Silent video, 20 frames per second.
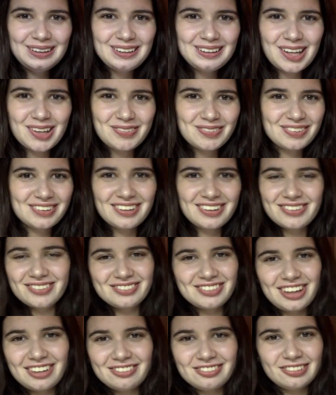that's because
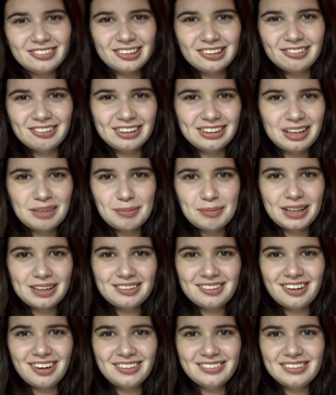I'm not frequent and my
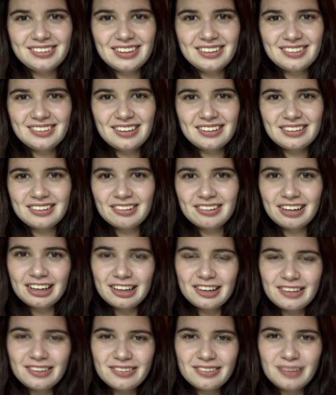content's not the
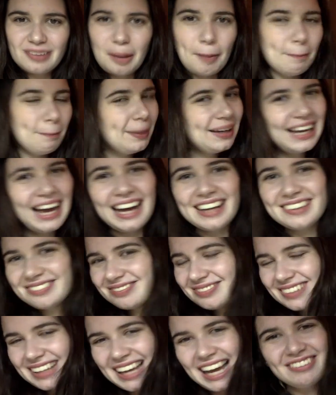greatest. But yeah,
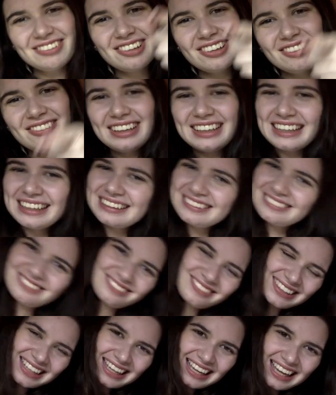have a good one, and
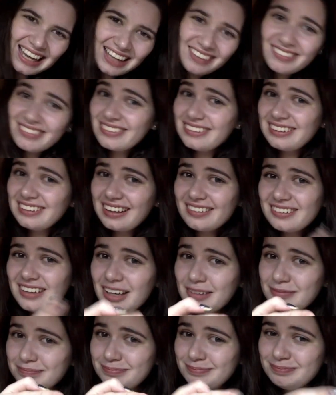I will see you next
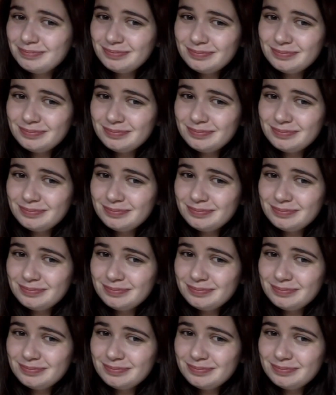time.